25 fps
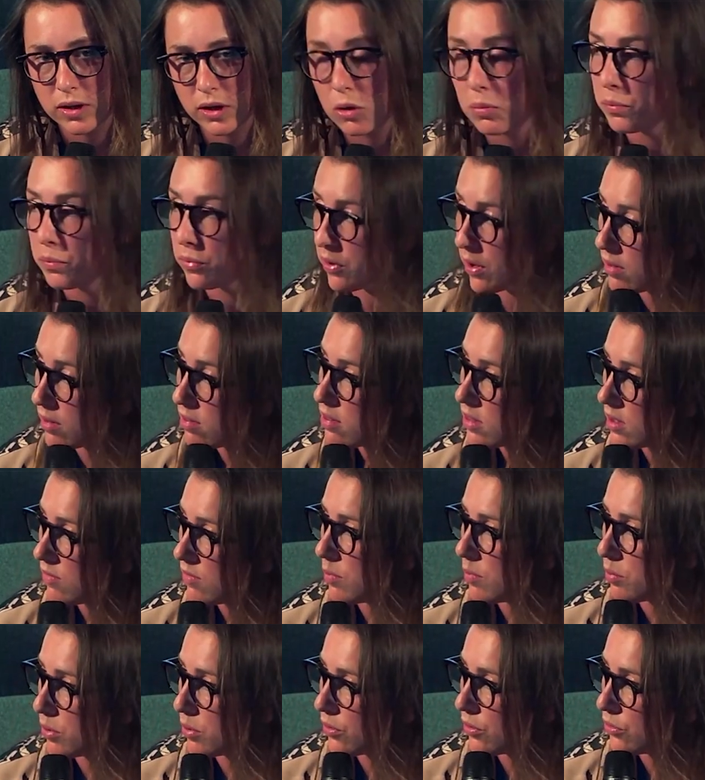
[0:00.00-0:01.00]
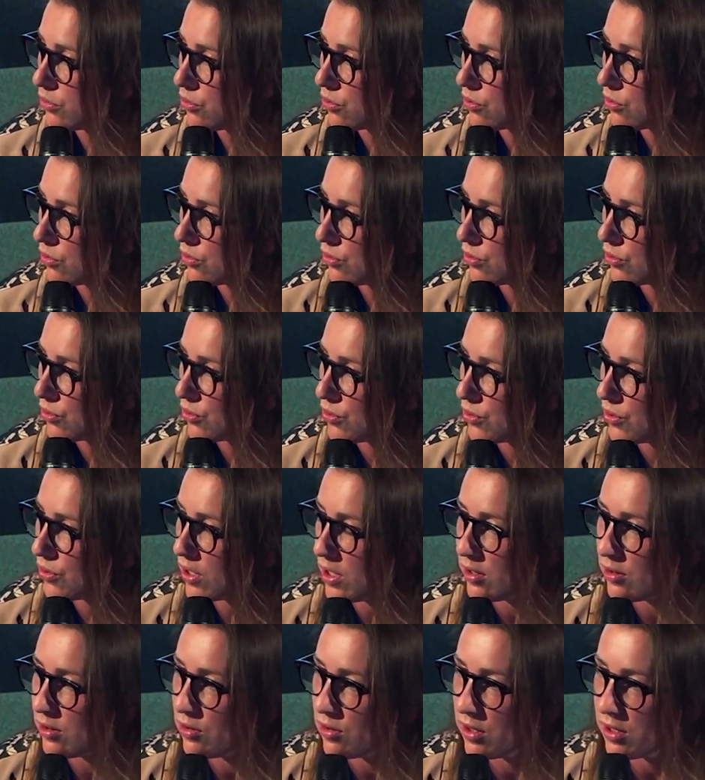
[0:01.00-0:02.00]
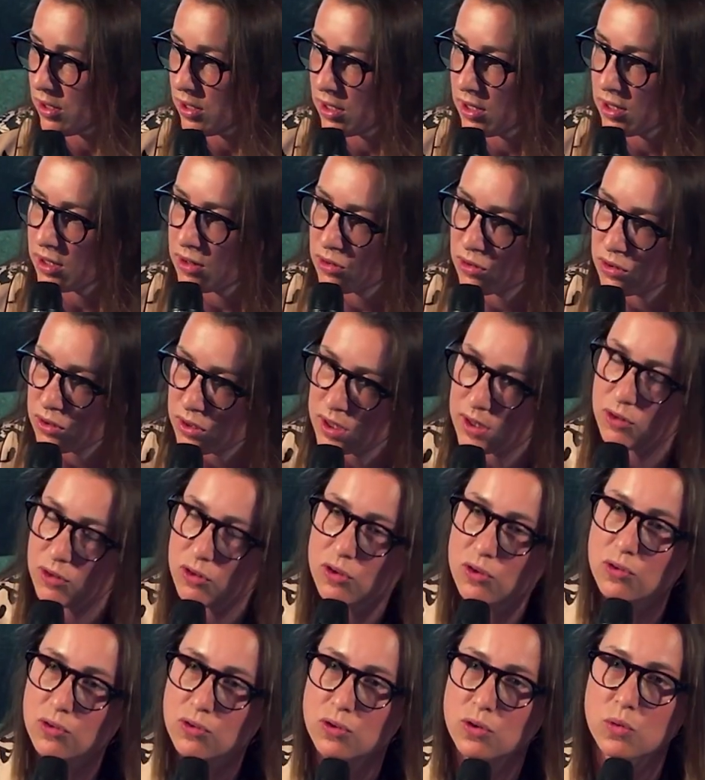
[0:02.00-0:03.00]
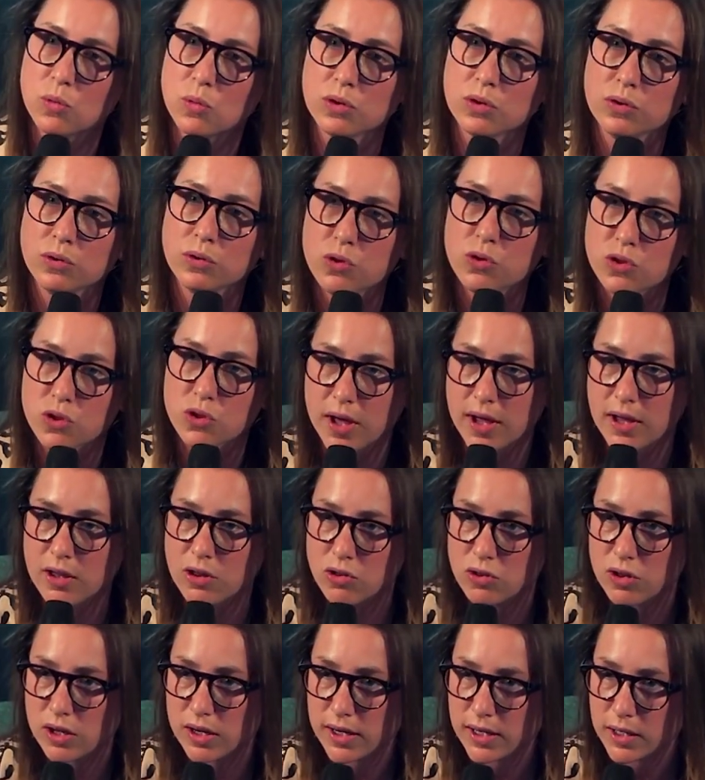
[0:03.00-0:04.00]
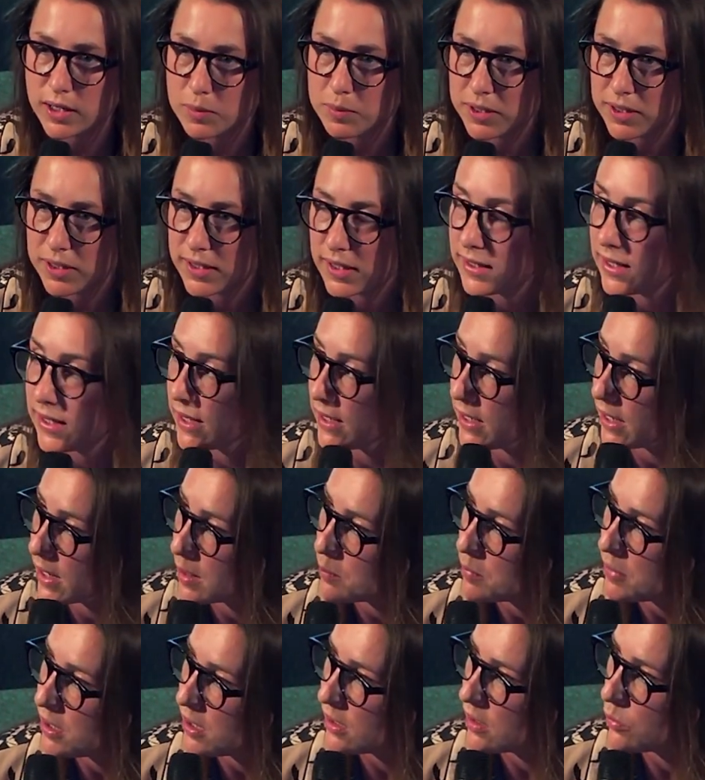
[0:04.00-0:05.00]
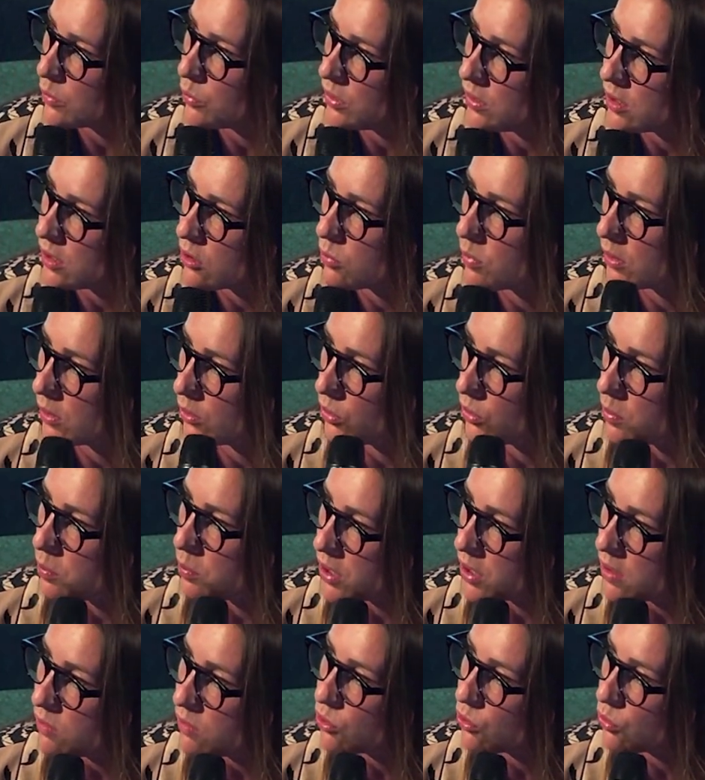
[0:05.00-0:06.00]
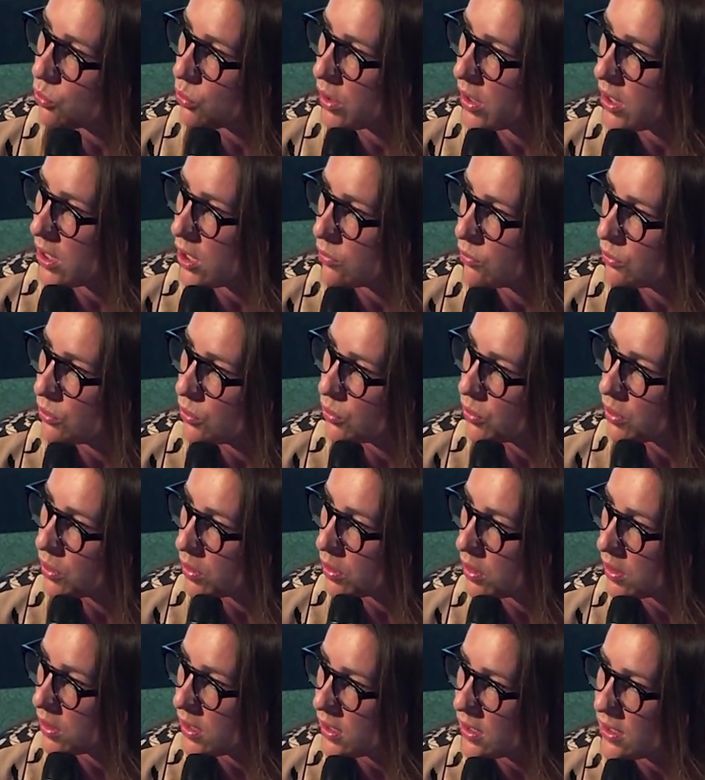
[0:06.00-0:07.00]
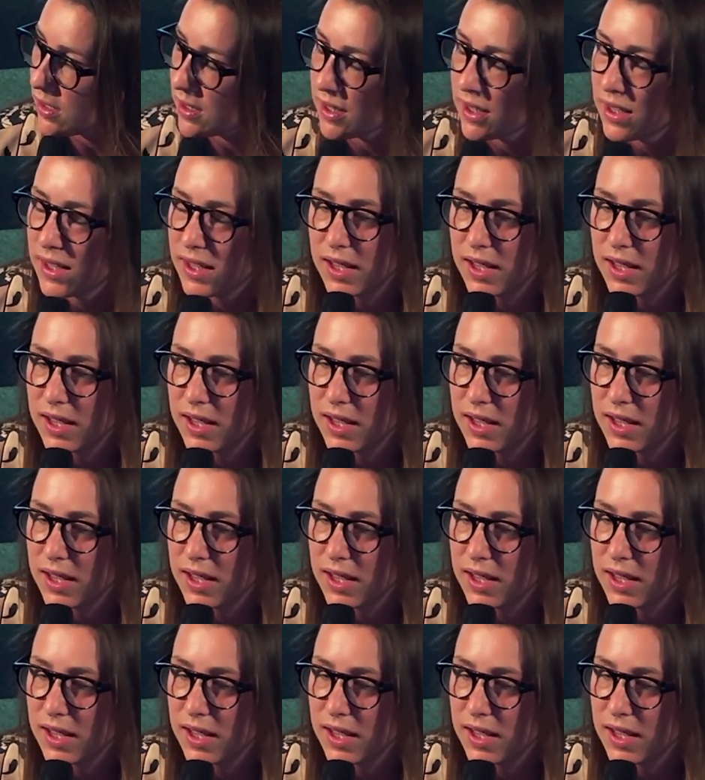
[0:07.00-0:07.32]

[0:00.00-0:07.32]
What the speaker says: a comprehensive approach. So it's also want to change a little bit the dynamic with respect to the previous way of doing things.